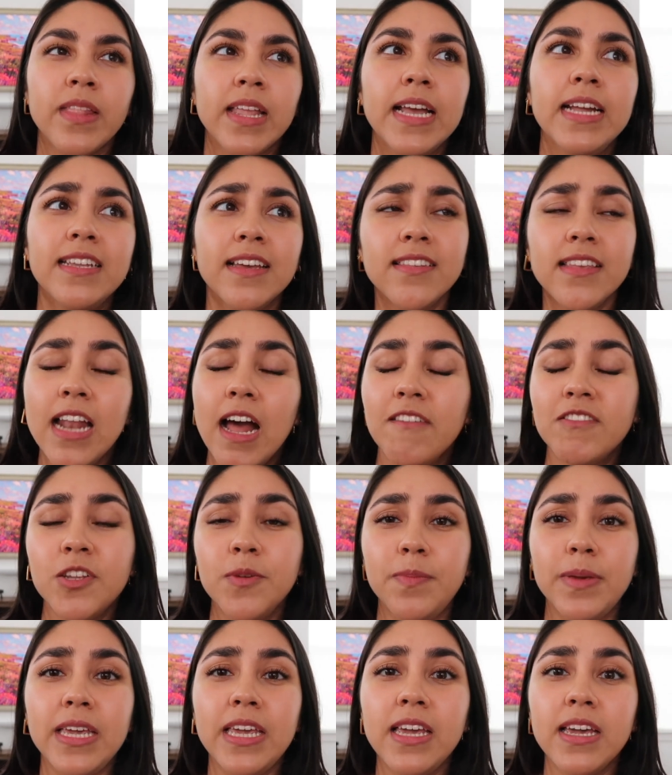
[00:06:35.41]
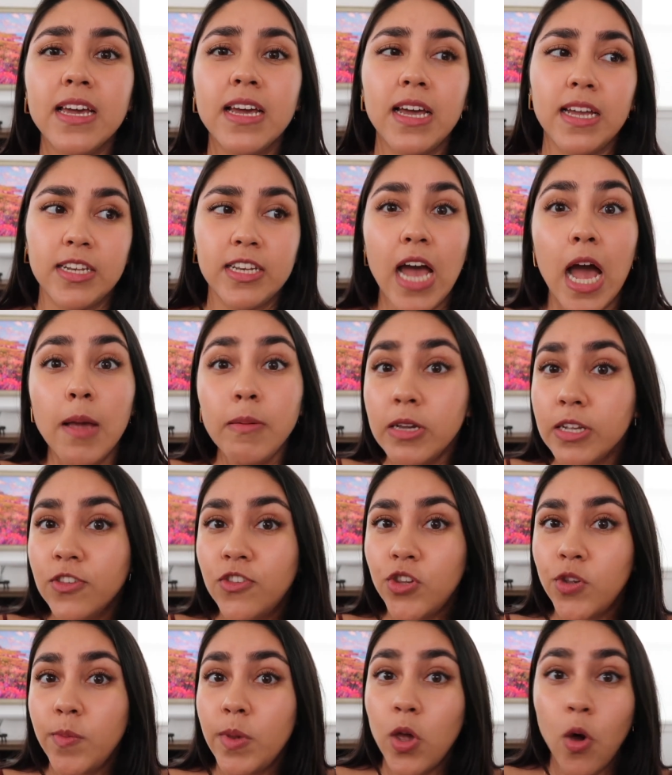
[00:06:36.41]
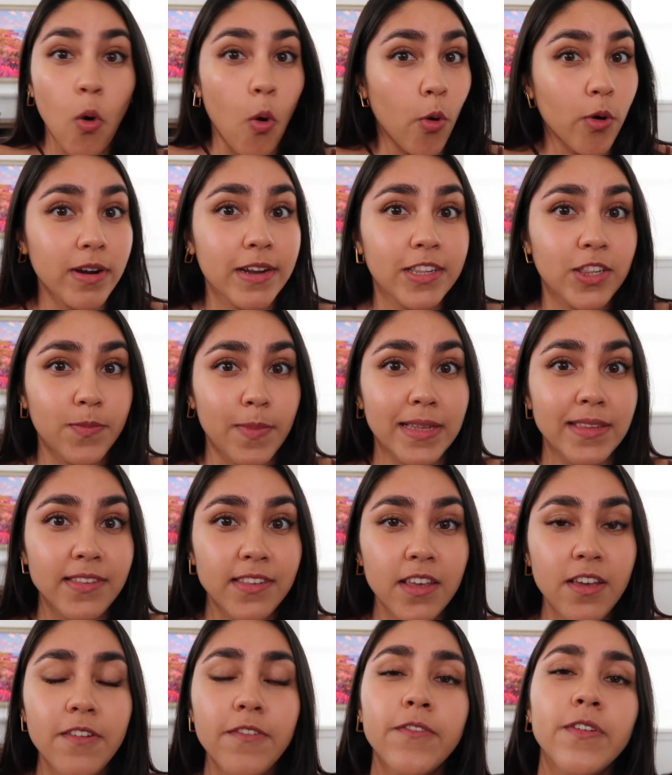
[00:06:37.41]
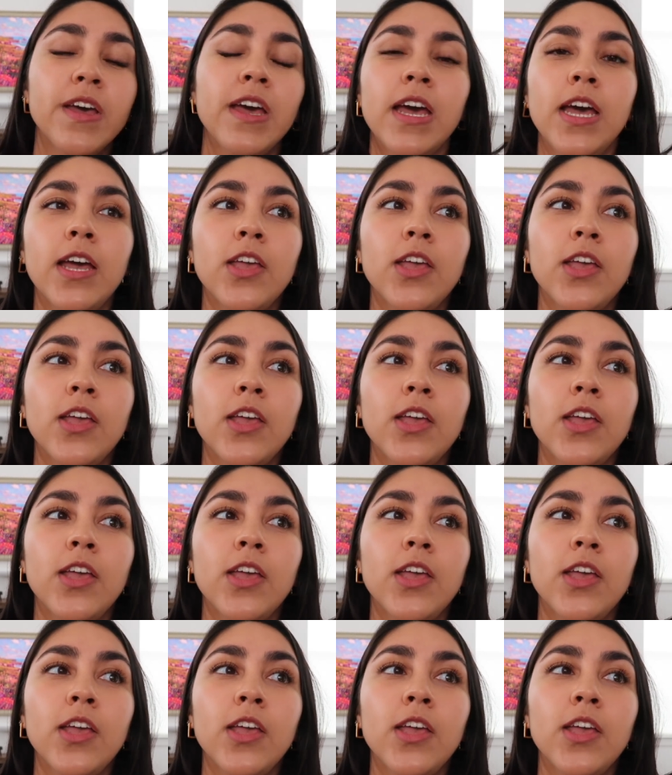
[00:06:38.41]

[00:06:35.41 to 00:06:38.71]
It doesn't have to be time consuming or expensive.